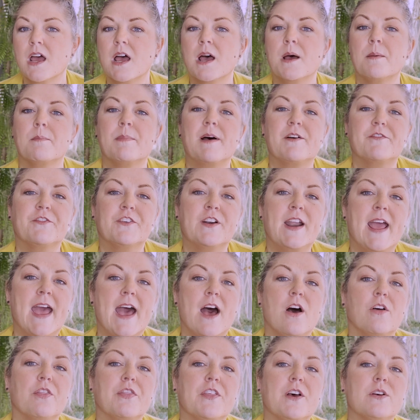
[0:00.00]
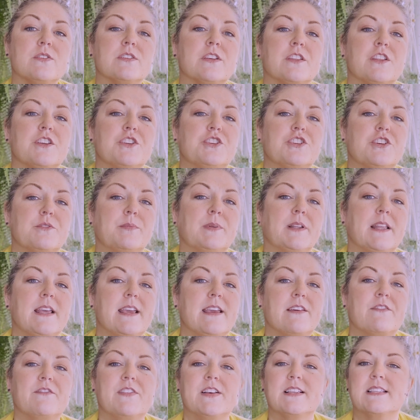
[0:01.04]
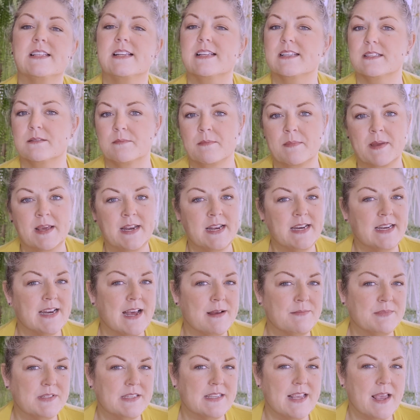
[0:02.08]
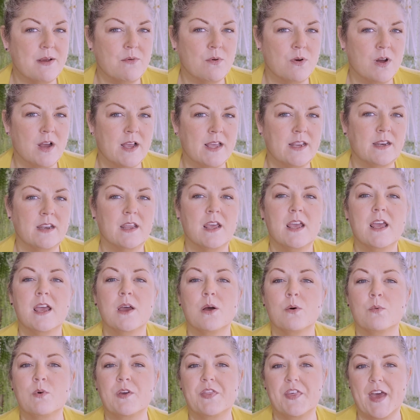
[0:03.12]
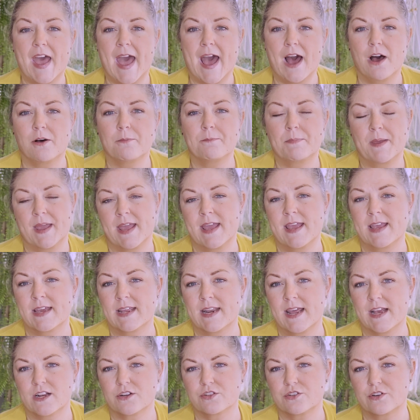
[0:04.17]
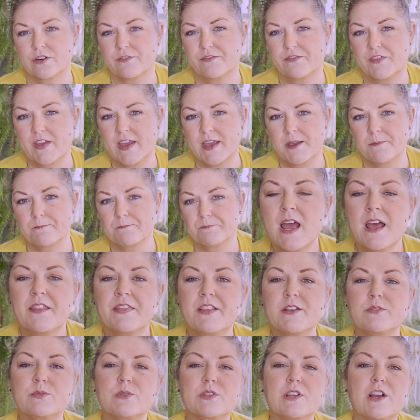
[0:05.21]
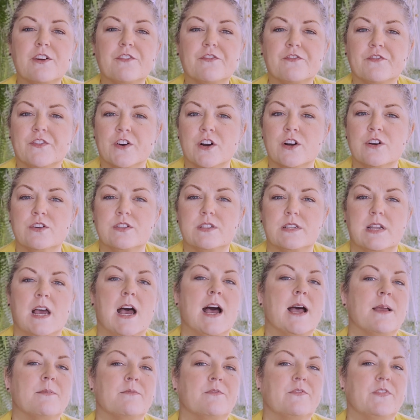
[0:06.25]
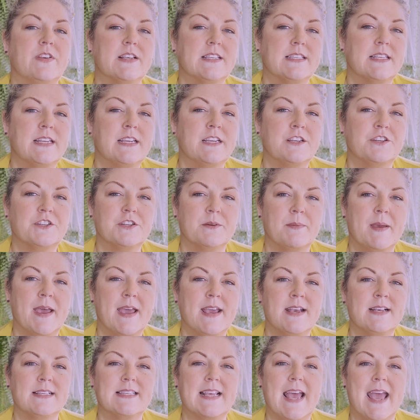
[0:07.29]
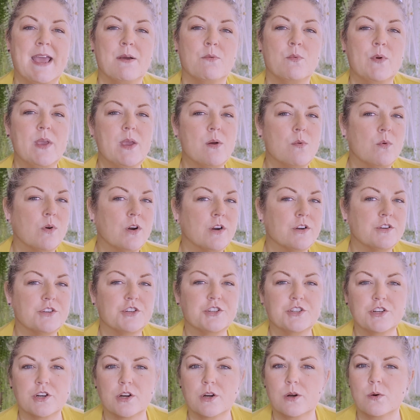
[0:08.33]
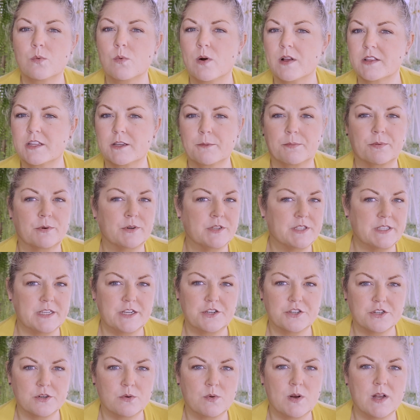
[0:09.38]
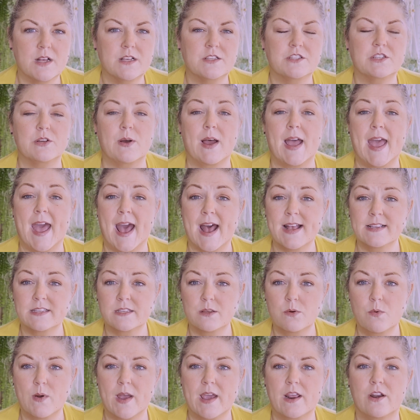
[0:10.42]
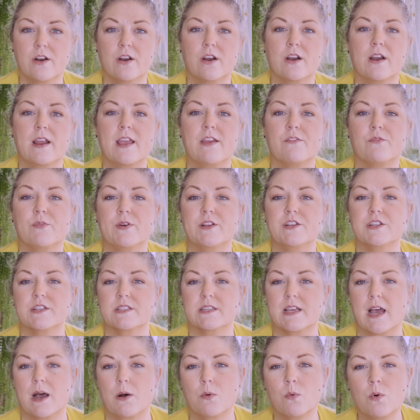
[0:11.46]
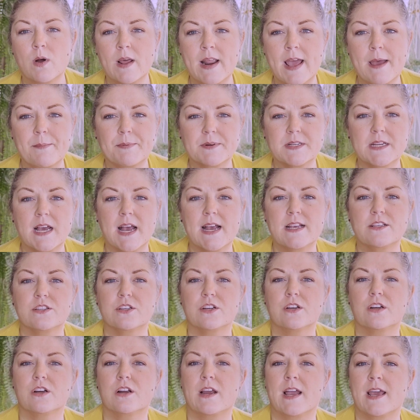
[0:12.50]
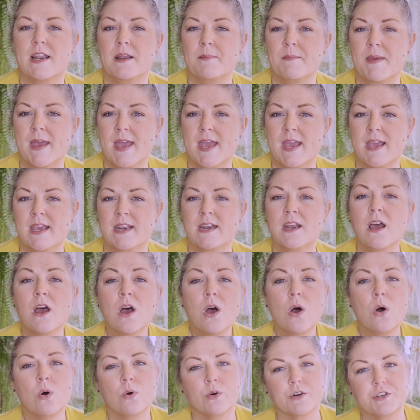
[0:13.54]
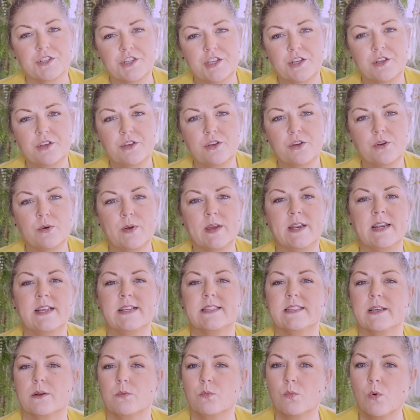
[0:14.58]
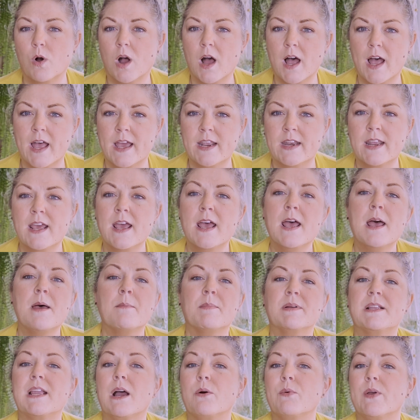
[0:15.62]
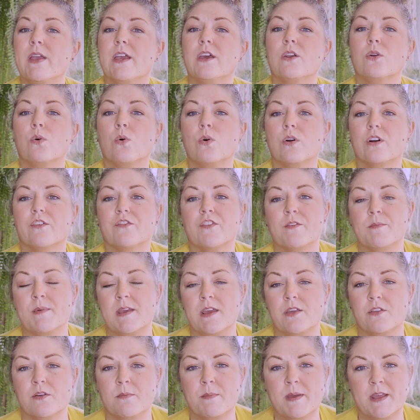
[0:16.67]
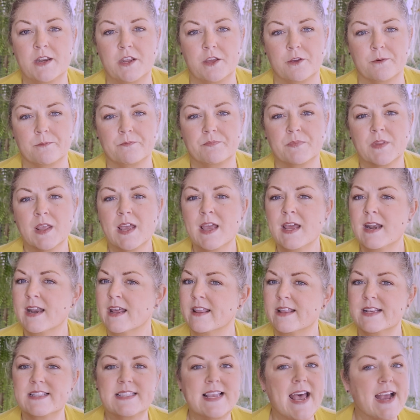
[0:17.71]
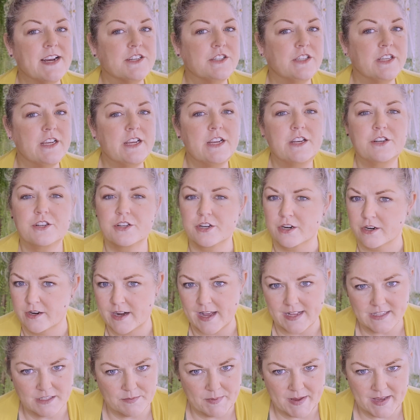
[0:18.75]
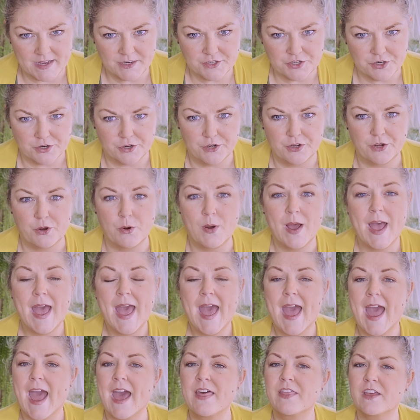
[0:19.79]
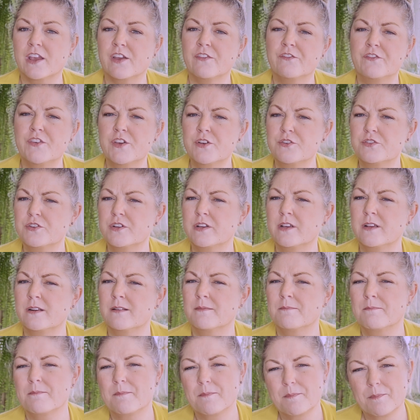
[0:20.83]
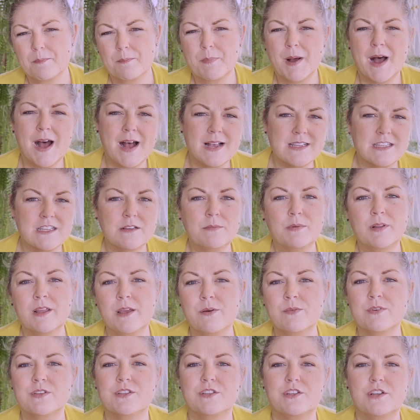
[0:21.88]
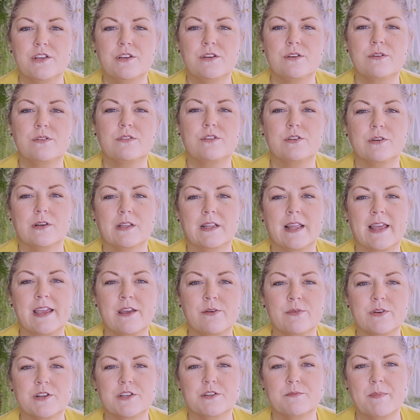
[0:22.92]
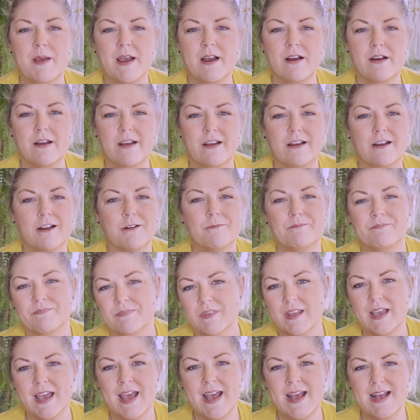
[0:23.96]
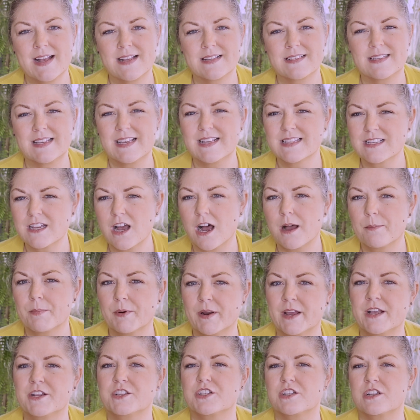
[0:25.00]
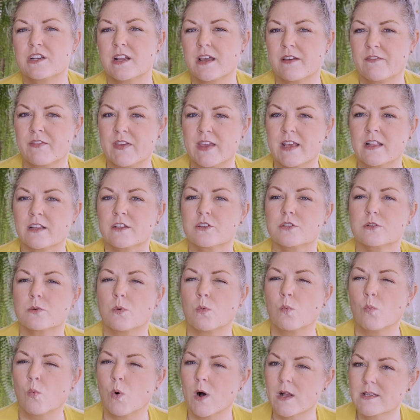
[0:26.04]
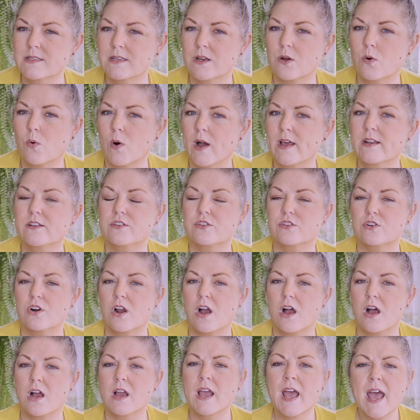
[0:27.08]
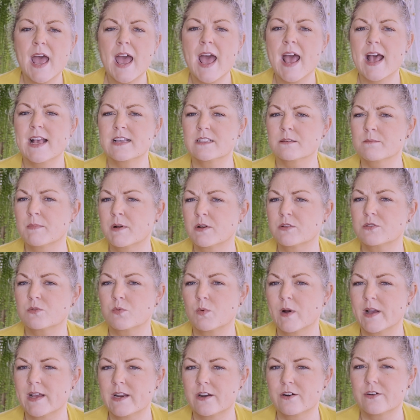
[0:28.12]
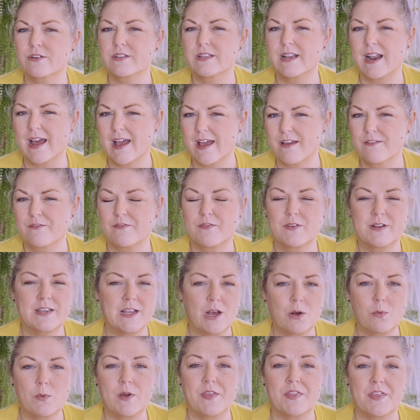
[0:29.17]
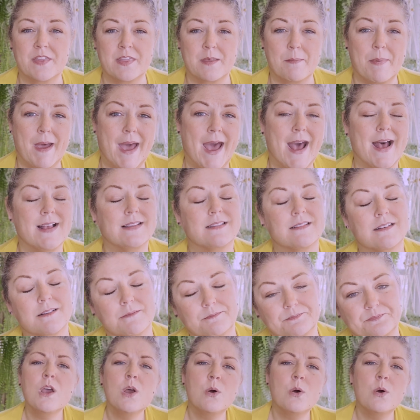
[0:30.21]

But for now, those on the Jubilee can visit as many times as they want without paying an extra fee. This was our first time visiting ChiBang's, and we weren't sure what the procedure was, so I asked the waiter if we just got one appetizer and a main, or two, and he said one, but that we could order from either menu. Now, this actually turned out to be untrue, and the confusion possibly was due to a language barrier, as his comprehension of English wasn't quite as strong as most waiters that I've dealt with in the past.